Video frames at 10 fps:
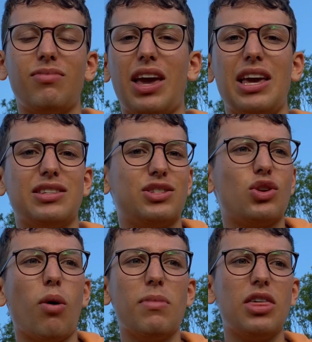it
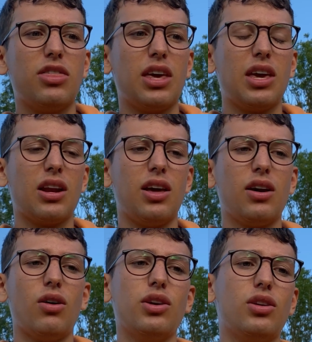stopped me thinking like,
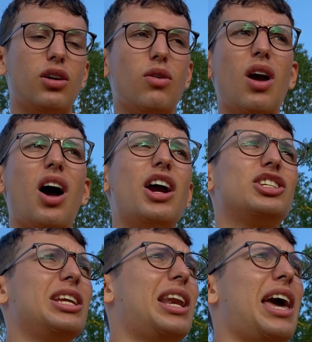oh, you know, I
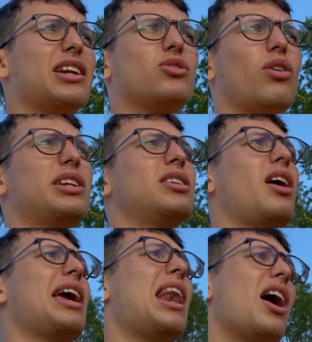should eat late, or I
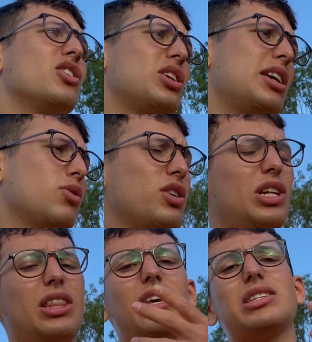ate lunch late, so I should
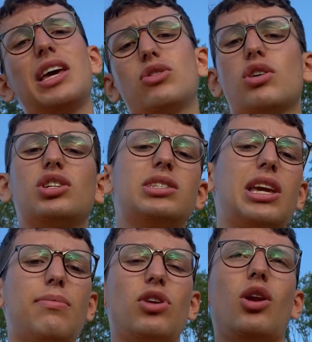eat this later, or I should
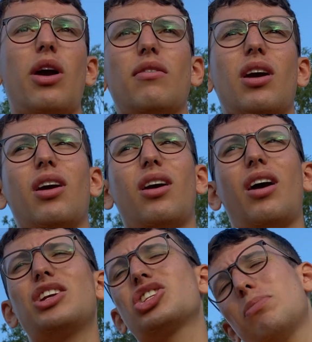skip, you know,
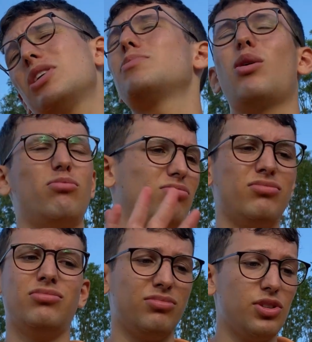I should skip this meal.
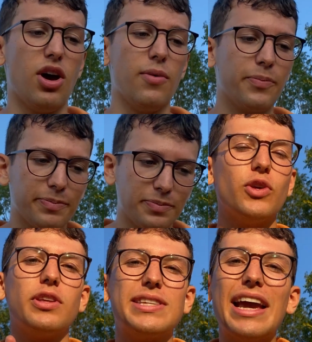No. So
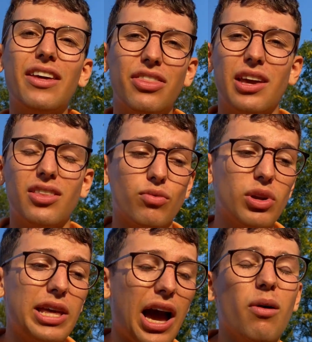the second thing that
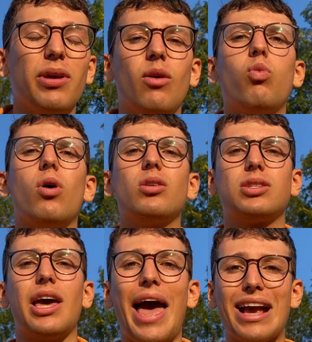really helped me was
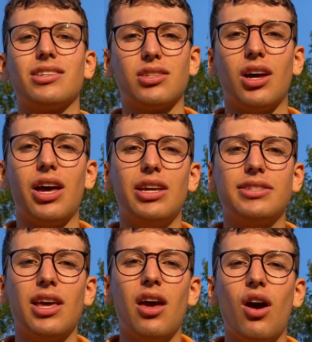
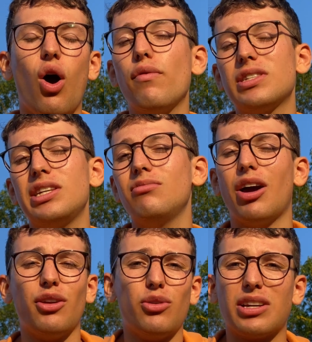exercise. Obviously, I
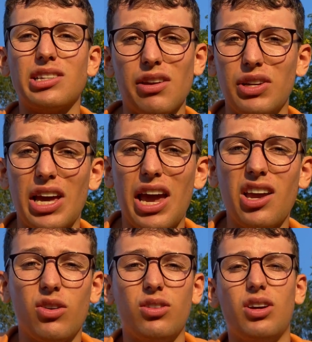don't do exercise every day.
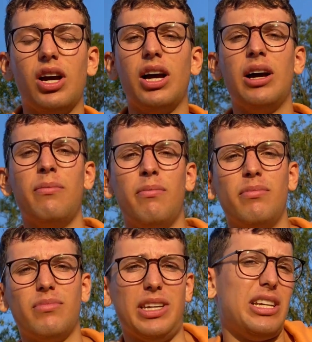I
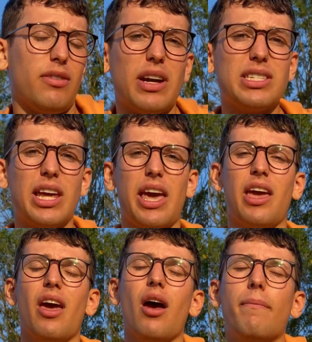need to have a rest day.
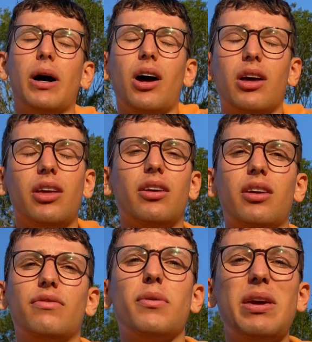But
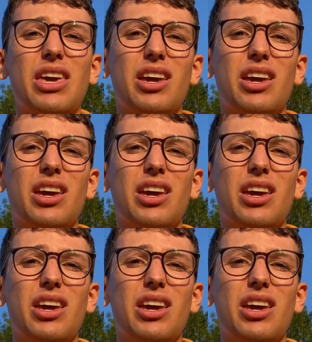for me,